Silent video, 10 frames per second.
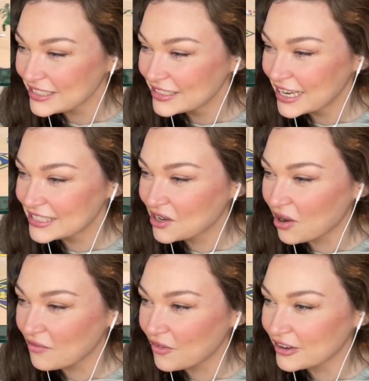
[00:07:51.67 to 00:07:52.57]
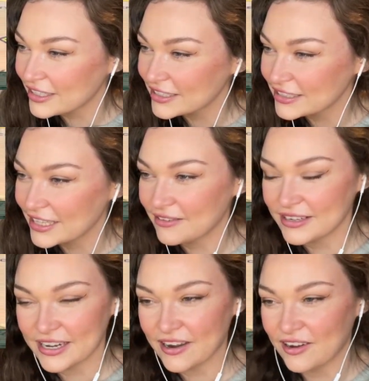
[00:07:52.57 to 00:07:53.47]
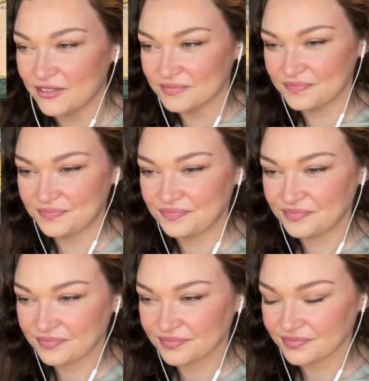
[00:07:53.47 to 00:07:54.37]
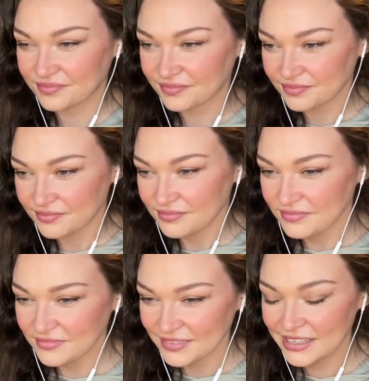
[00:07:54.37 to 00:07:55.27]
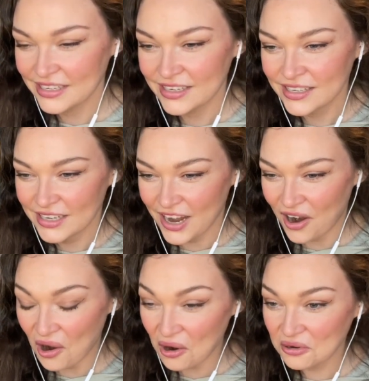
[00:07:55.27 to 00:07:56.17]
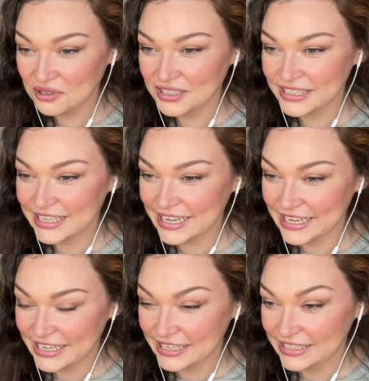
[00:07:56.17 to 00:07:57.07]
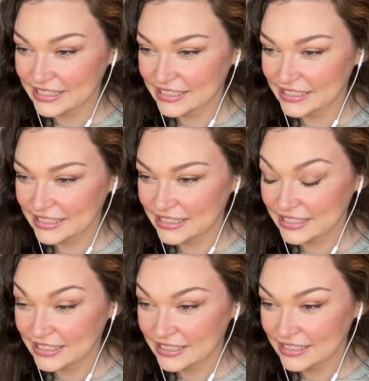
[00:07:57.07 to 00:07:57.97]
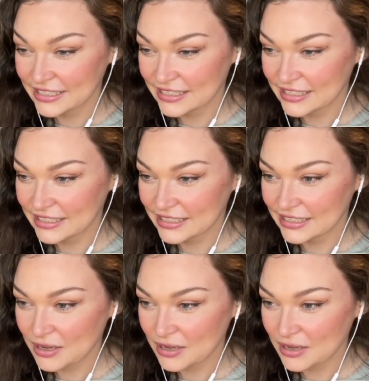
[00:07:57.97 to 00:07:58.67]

he's going for it. There we go. Absolutely. Holy. The side pick and roll.